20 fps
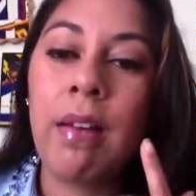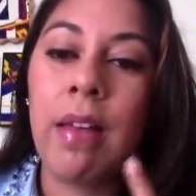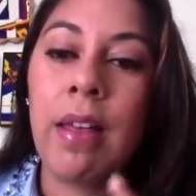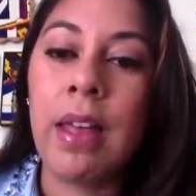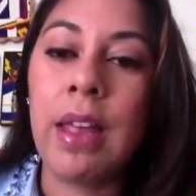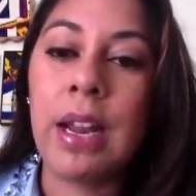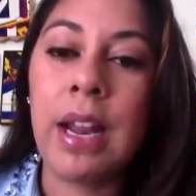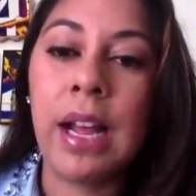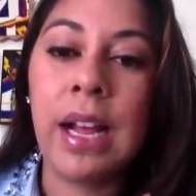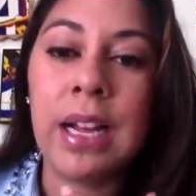
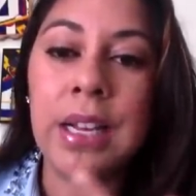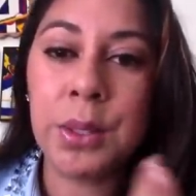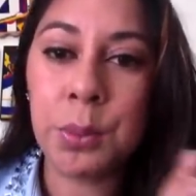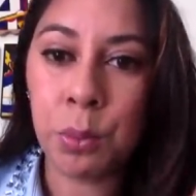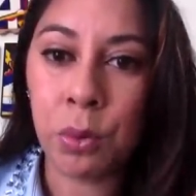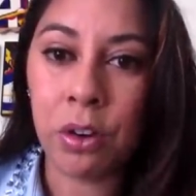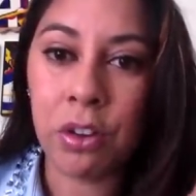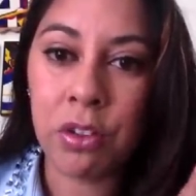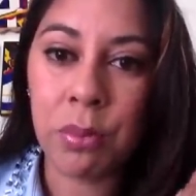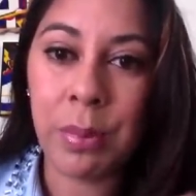It has
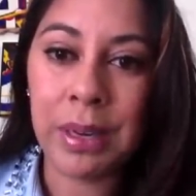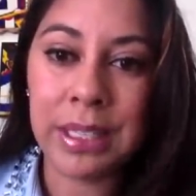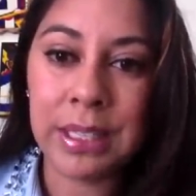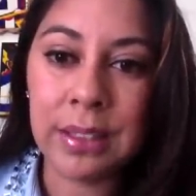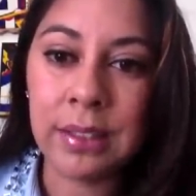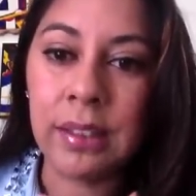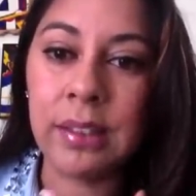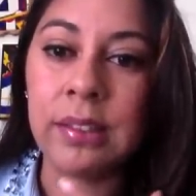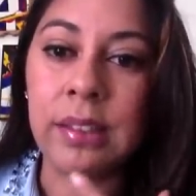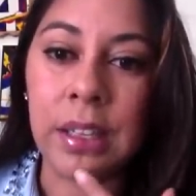morphed my
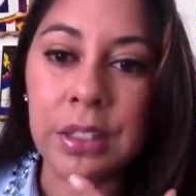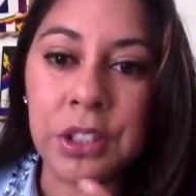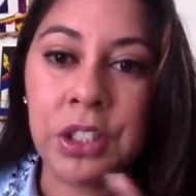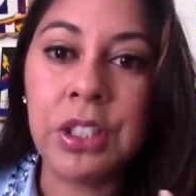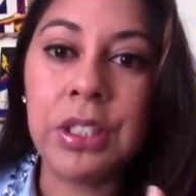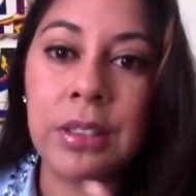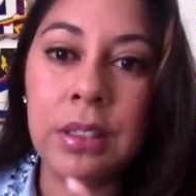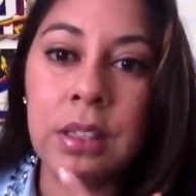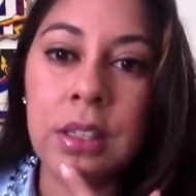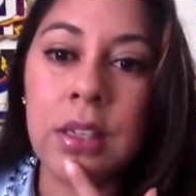skin. As you
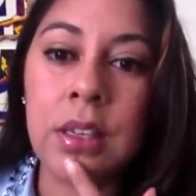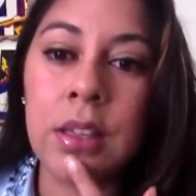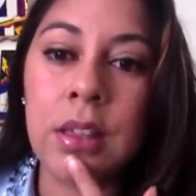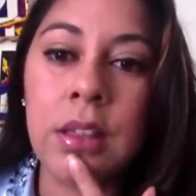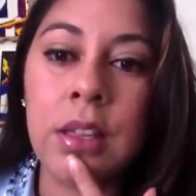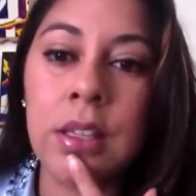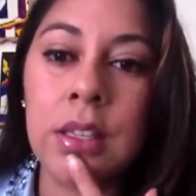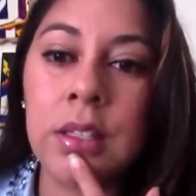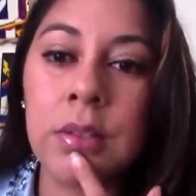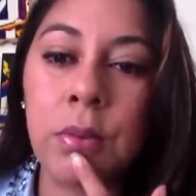can see,
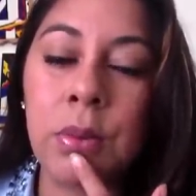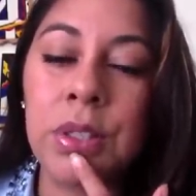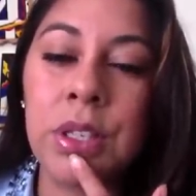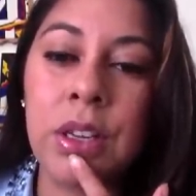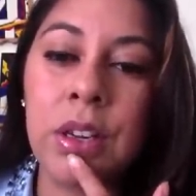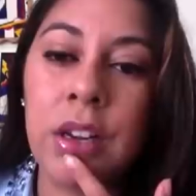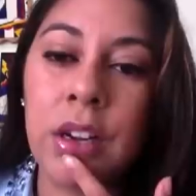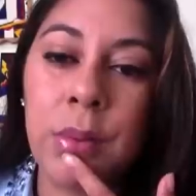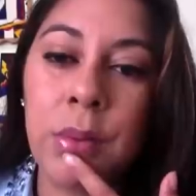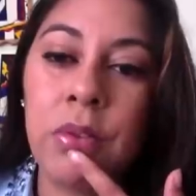this
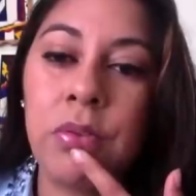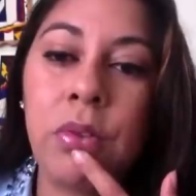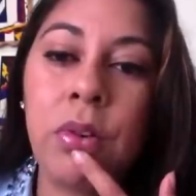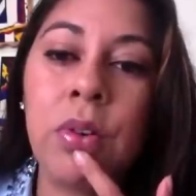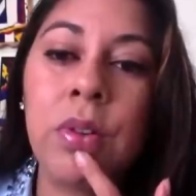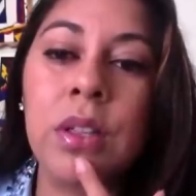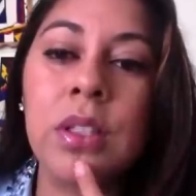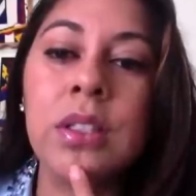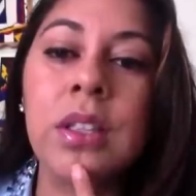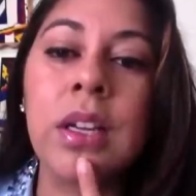wasn't here
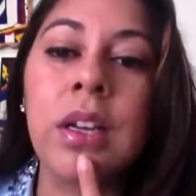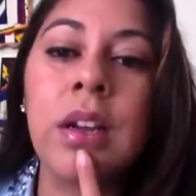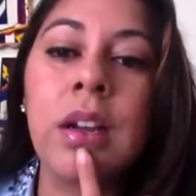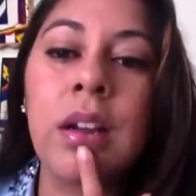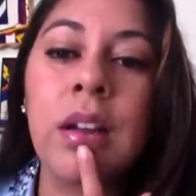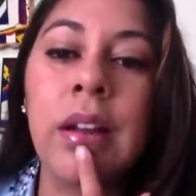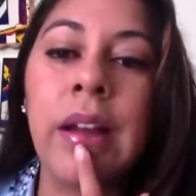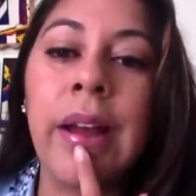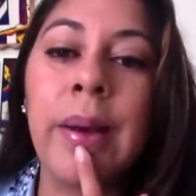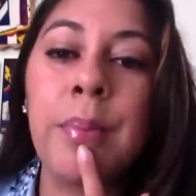before, this like
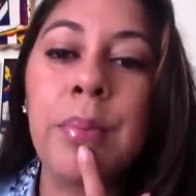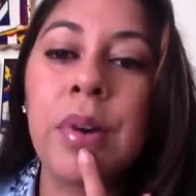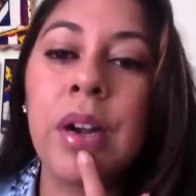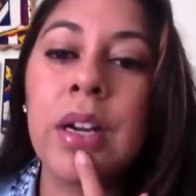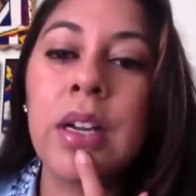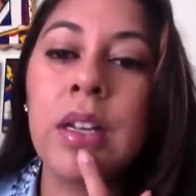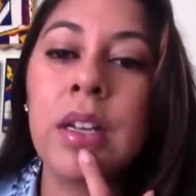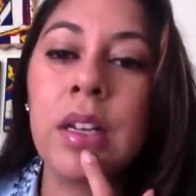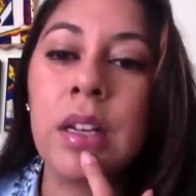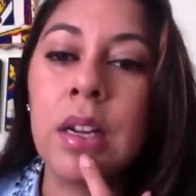gap
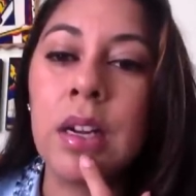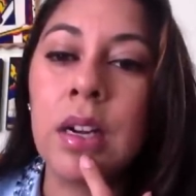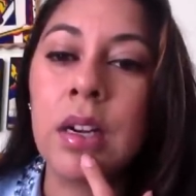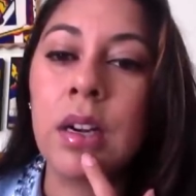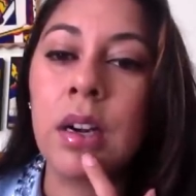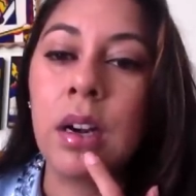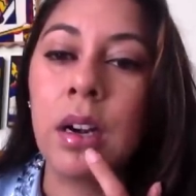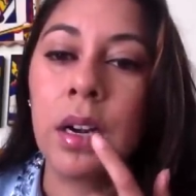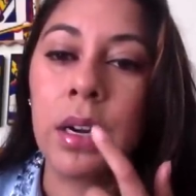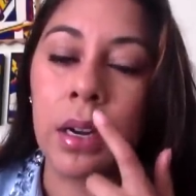right
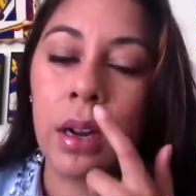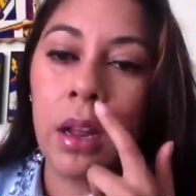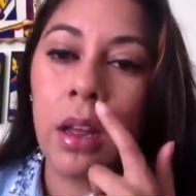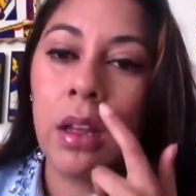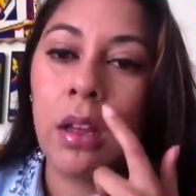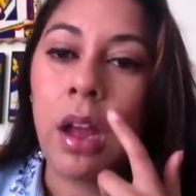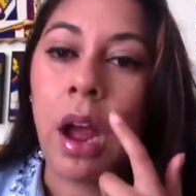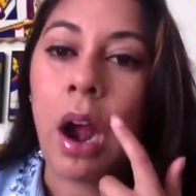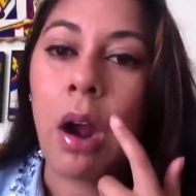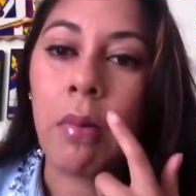here and
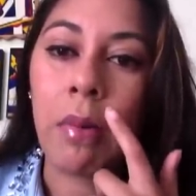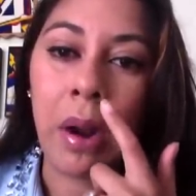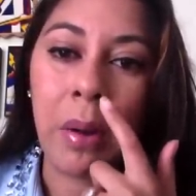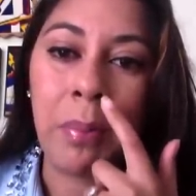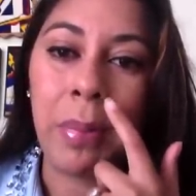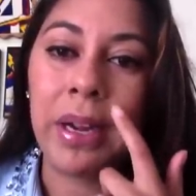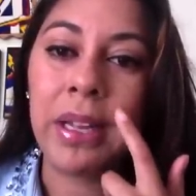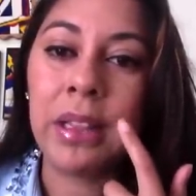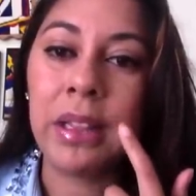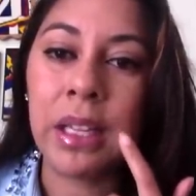around
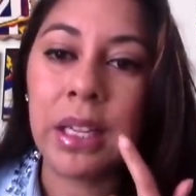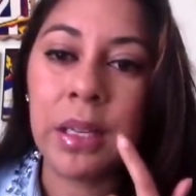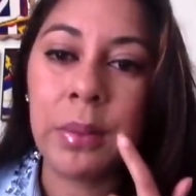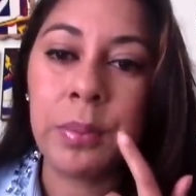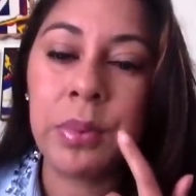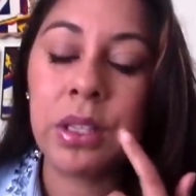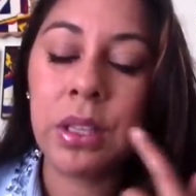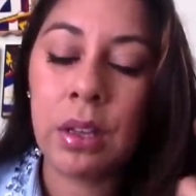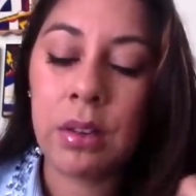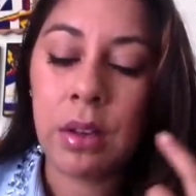my
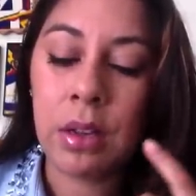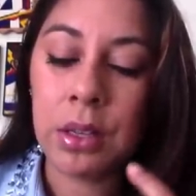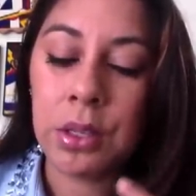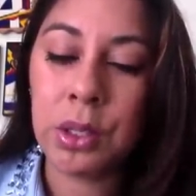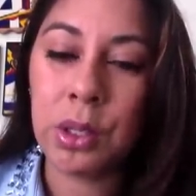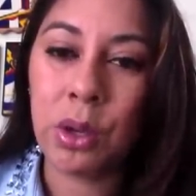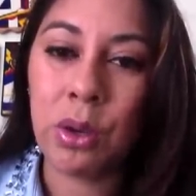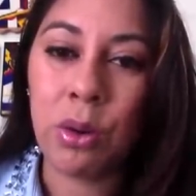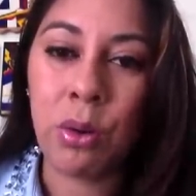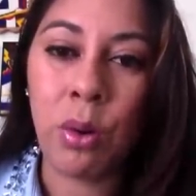lips.
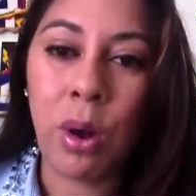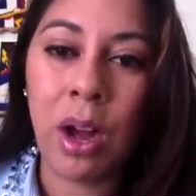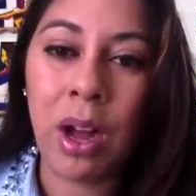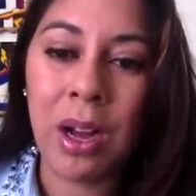So